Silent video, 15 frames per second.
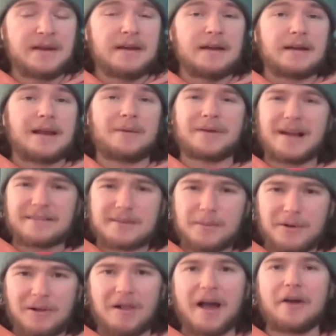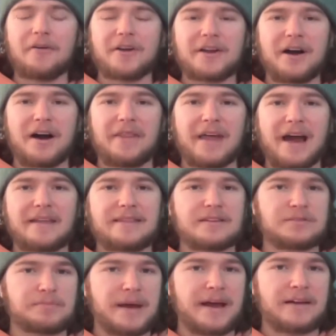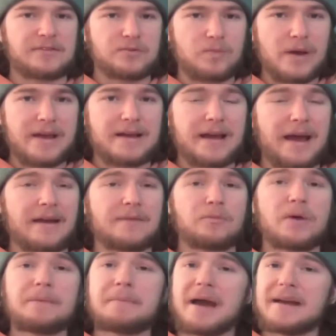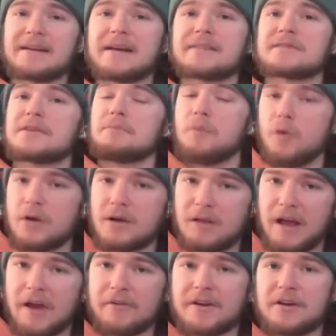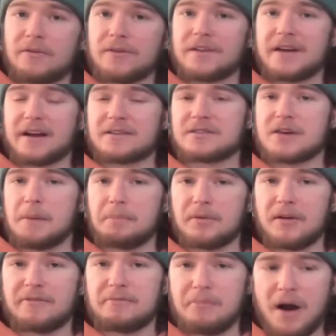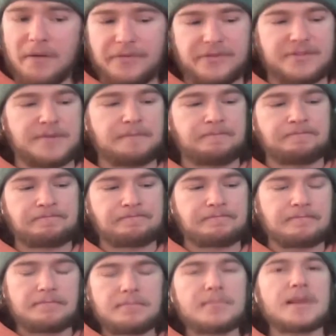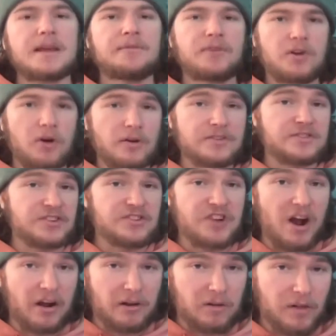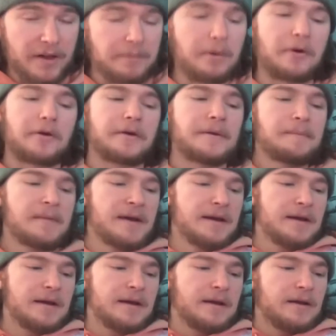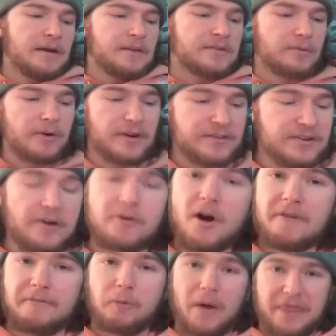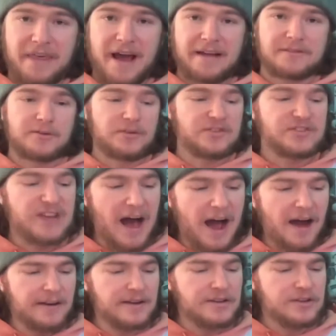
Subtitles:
Now, we got some clarity on that this past week, and we may get some more clarity over the next couple of months in regards to John Klingberg. So we're going to start off with that. So Saad